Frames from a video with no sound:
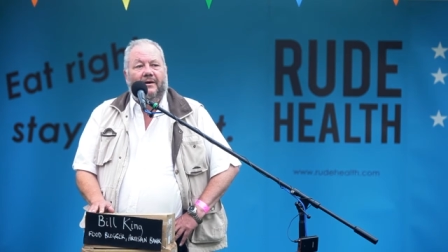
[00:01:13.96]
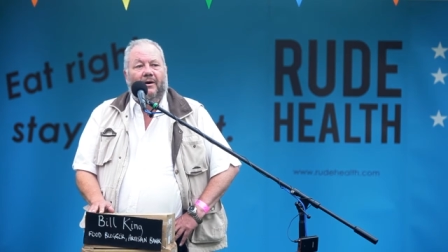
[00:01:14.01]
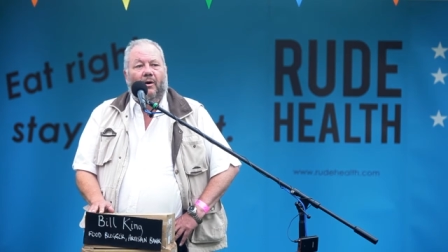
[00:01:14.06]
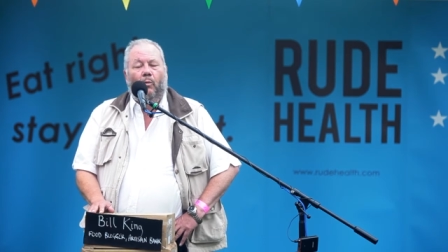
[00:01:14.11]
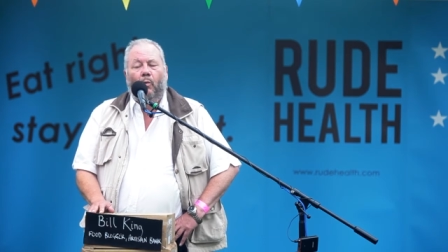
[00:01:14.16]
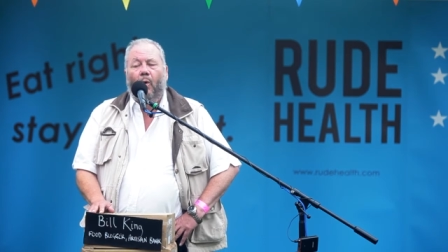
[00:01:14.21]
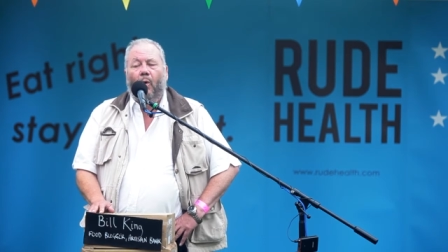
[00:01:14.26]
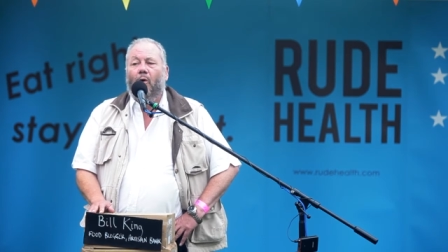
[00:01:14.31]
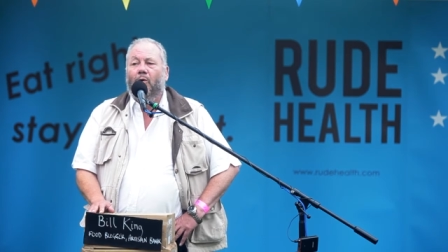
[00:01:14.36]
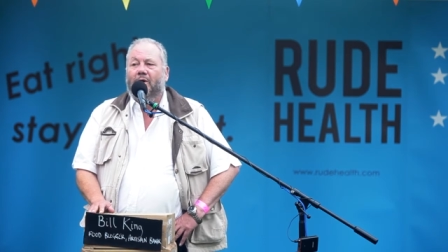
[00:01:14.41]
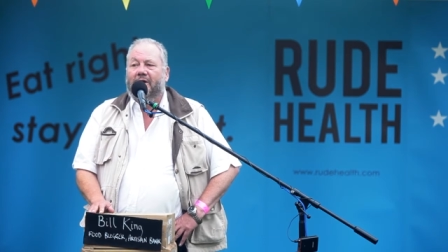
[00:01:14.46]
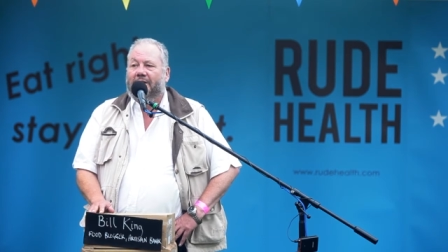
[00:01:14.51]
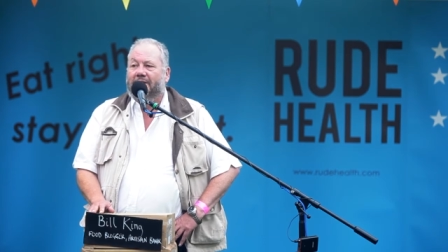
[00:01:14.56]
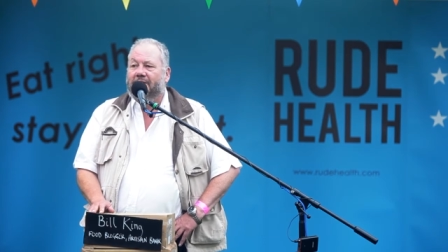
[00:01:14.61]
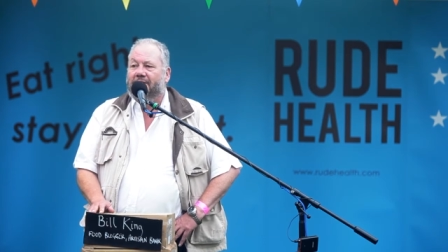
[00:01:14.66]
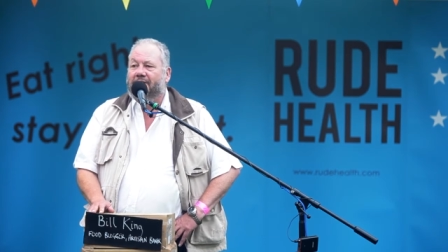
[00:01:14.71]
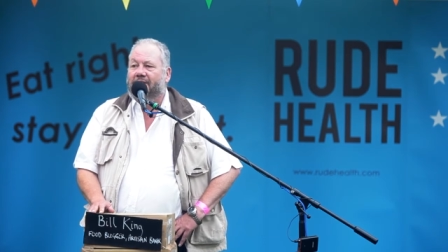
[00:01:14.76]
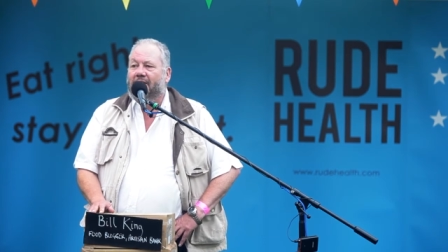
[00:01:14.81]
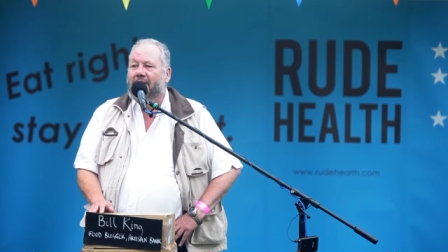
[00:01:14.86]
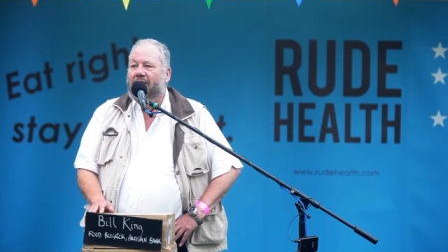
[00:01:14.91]

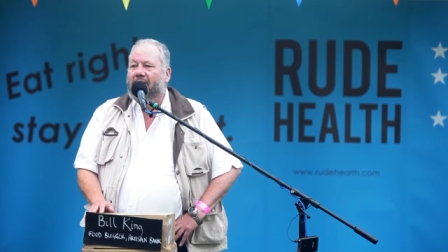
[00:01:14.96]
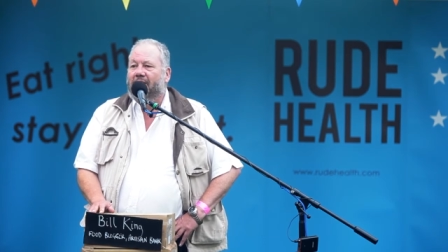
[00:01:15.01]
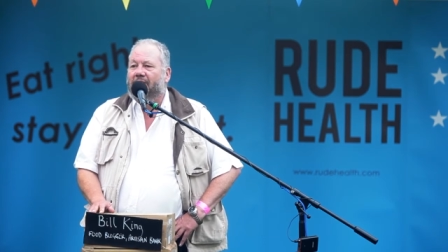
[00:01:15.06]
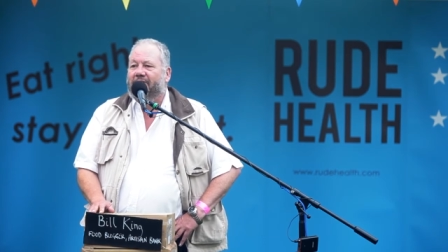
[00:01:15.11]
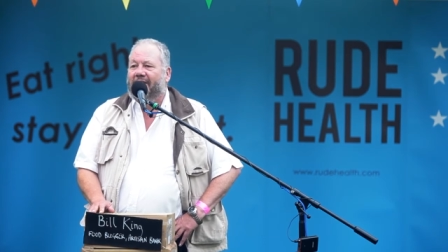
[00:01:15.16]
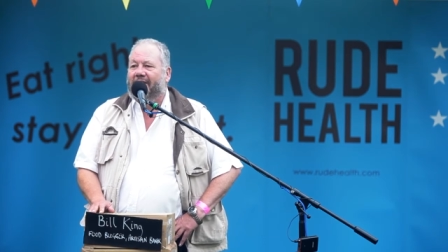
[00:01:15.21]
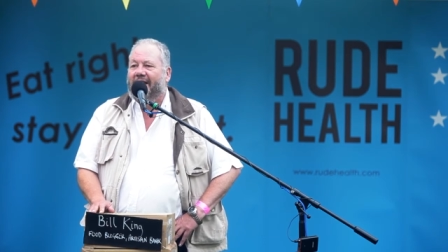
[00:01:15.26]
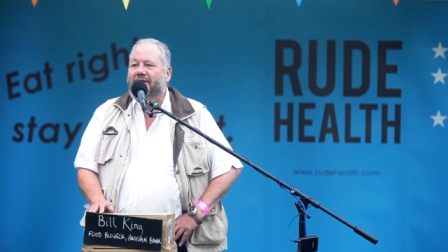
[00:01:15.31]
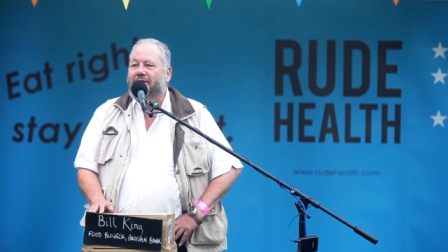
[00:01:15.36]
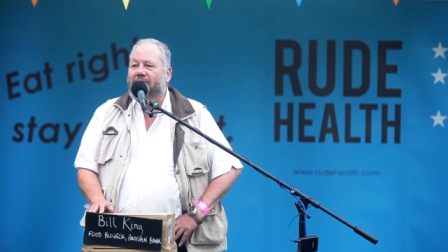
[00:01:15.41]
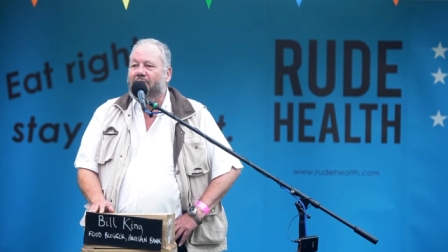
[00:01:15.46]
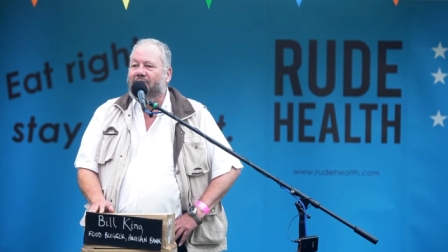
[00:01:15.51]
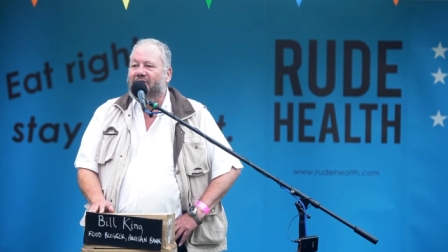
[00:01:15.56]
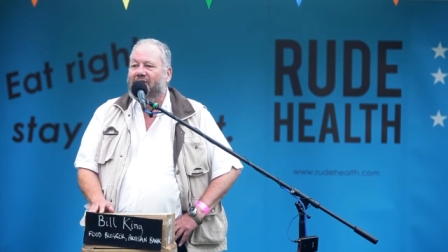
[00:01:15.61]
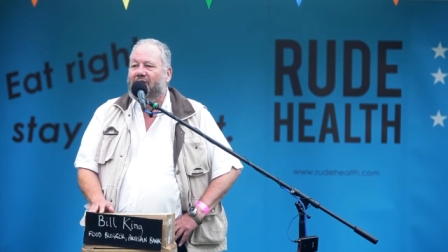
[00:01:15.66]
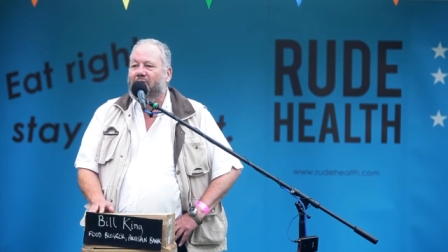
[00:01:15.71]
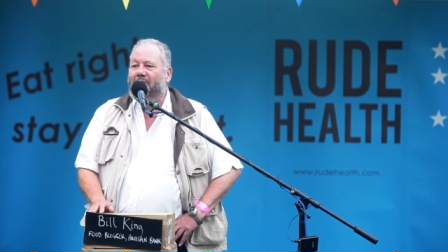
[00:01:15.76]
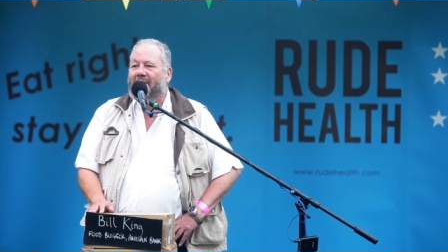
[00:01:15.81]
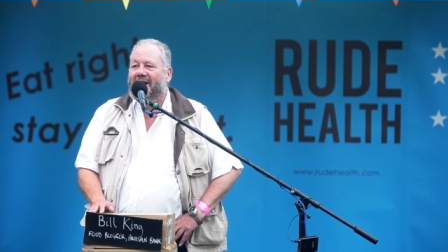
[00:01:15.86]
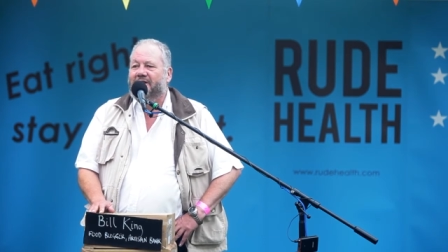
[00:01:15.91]
"Walkers, thank you
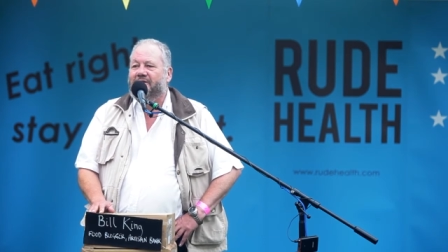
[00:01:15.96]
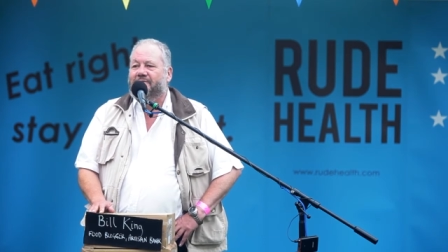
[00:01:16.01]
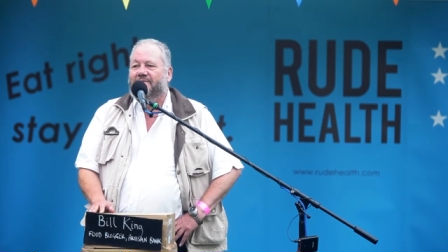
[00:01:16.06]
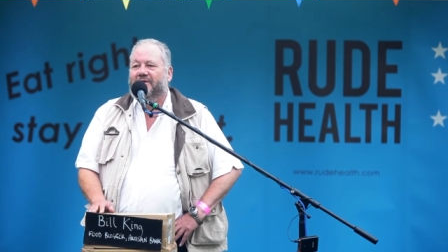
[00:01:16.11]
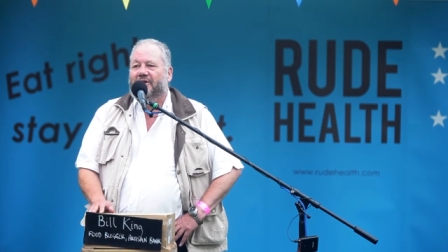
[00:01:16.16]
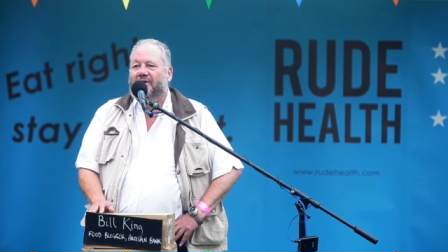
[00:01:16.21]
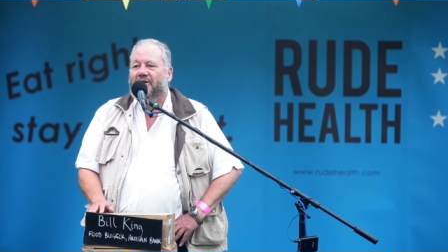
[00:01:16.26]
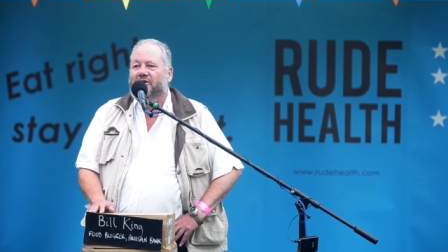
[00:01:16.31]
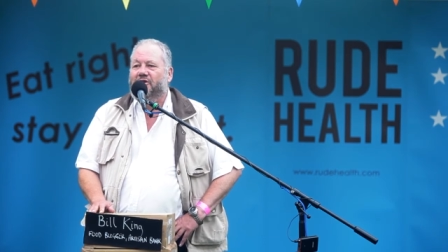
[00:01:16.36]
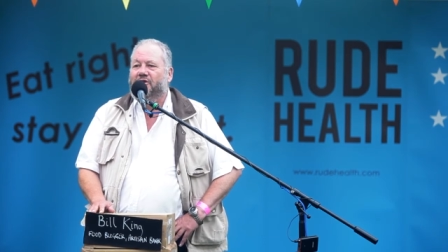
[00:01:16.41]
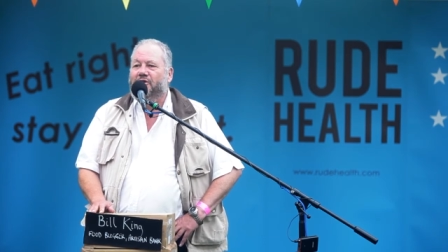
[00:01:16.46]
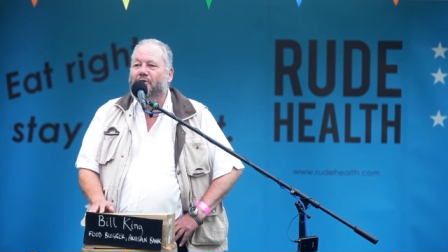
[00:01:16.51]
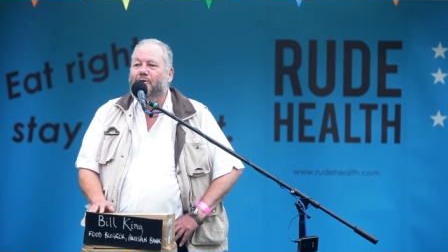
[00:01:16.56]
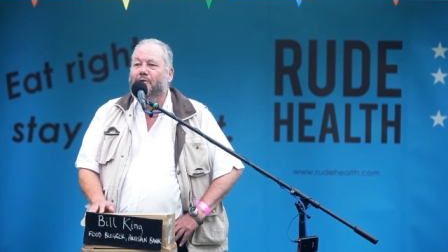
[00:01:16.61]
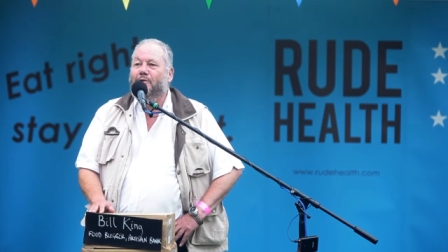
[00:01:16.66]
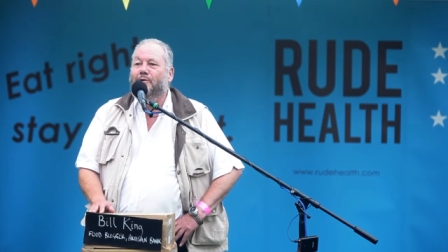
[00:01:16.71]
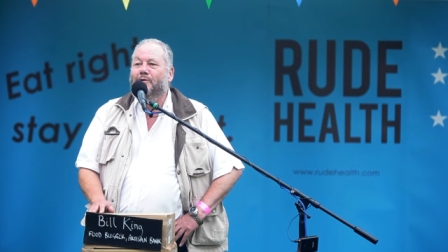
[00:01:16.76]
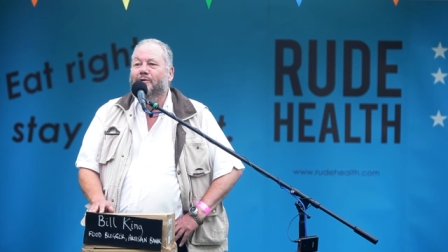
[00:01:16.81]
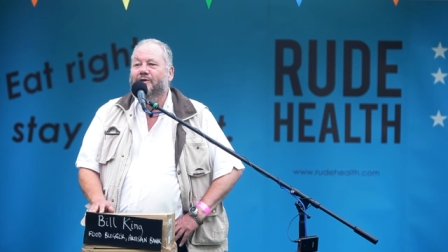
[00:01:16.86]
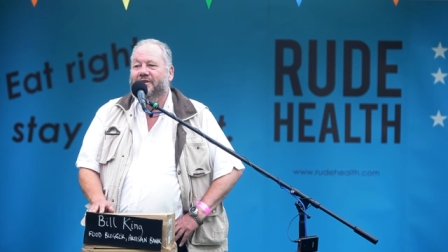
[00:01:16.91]
so much for the
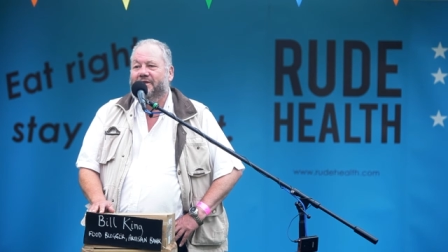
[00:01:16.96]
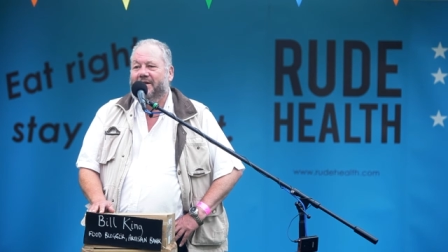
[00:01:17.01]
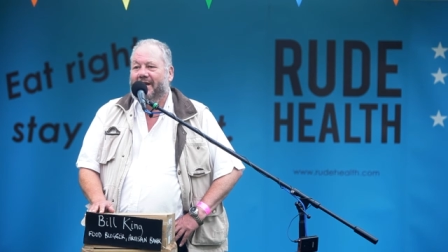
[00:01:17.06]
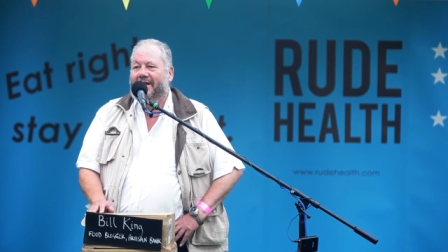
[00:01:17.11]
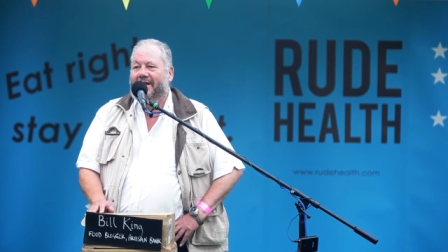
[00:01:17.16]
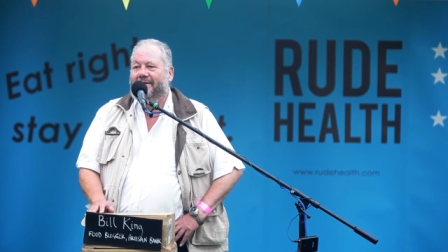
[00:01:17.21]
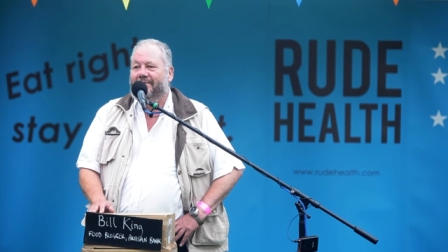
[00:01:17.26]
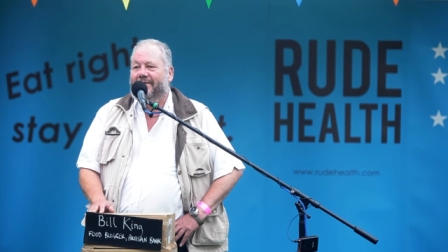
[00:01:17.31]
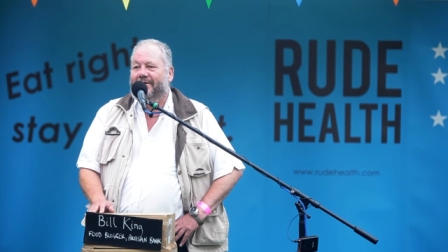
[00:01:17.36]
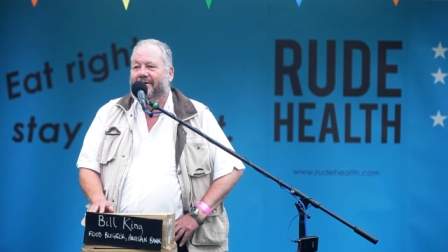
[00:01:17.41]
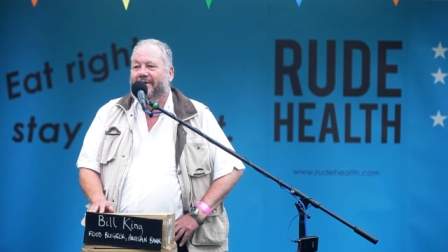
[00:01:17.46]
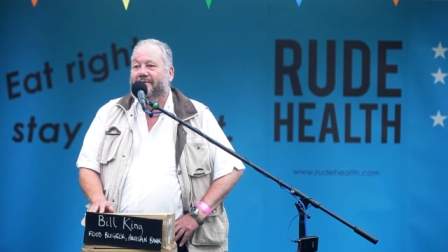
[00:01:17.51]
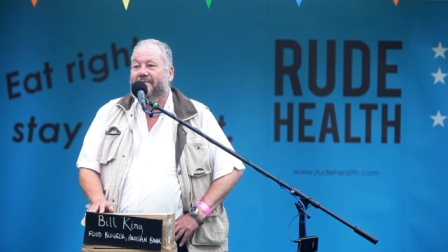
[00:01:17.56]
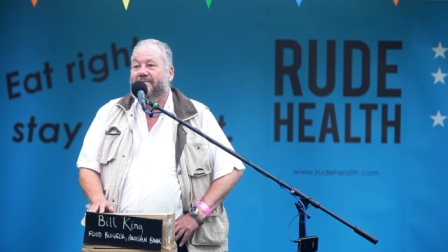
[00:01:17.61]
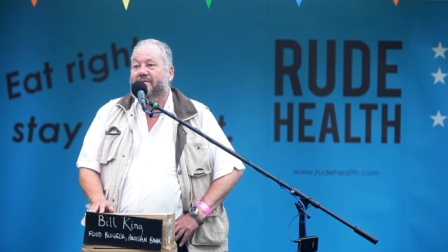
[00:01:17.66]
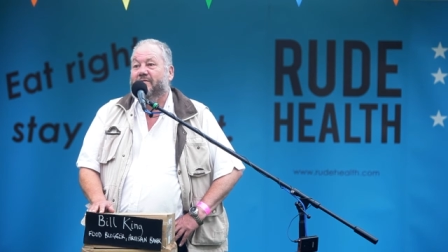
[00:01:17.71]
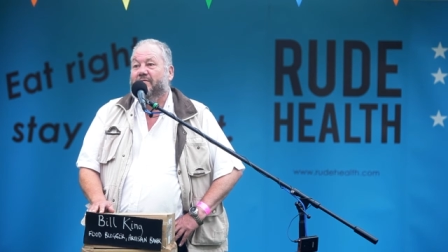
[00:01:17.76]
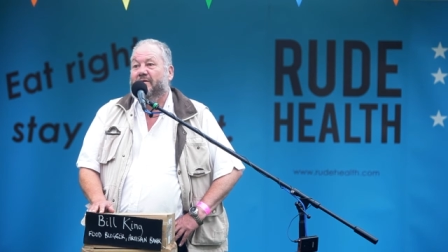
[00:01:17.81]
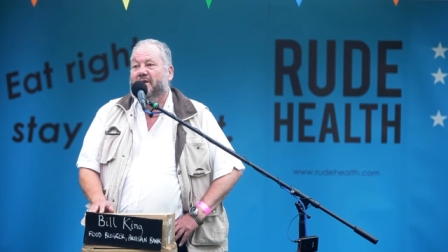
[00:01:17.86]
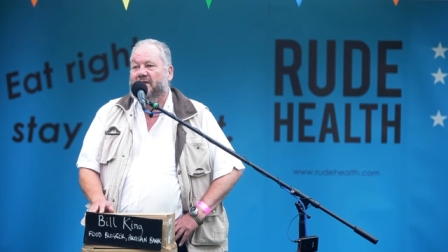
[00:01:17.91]
huge delivery of
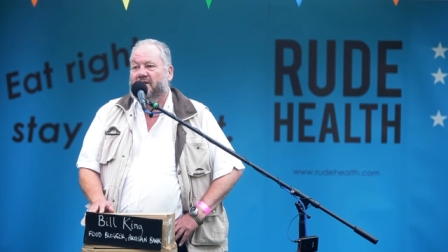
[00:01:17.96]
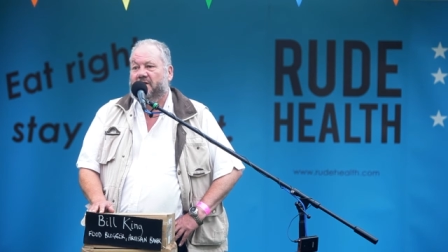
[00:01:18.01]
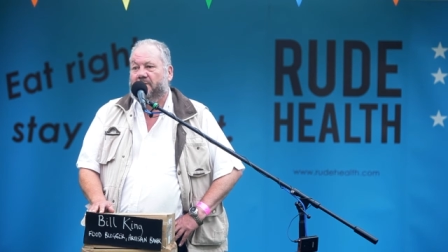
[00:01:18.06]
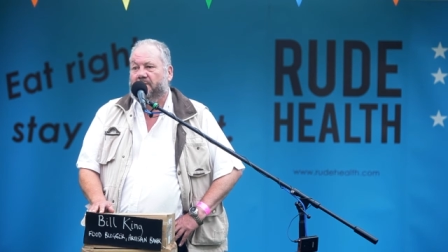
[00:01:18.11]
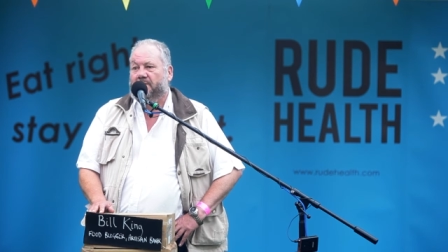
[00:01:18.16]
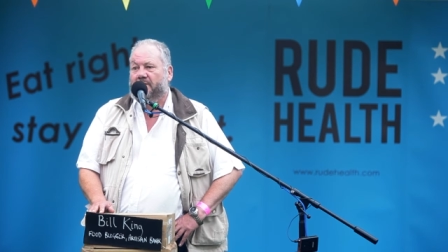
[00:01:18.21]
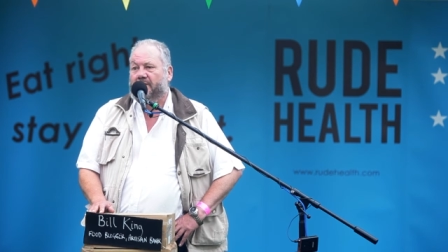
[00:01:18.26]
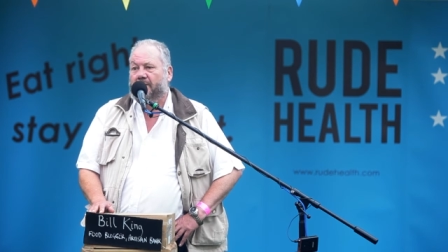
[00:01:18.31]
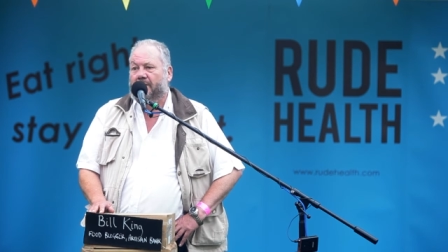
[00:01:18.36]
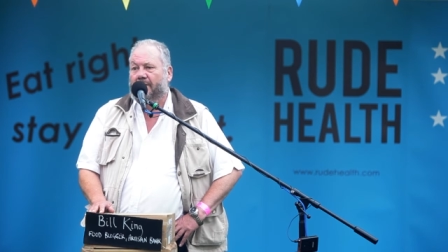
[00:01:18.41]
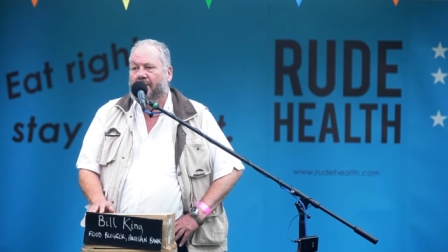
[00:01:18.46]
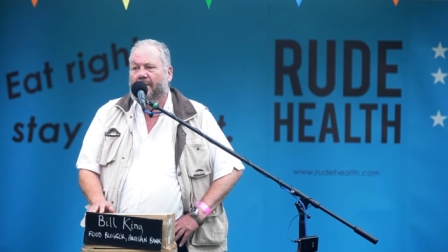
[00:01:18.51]
crisps."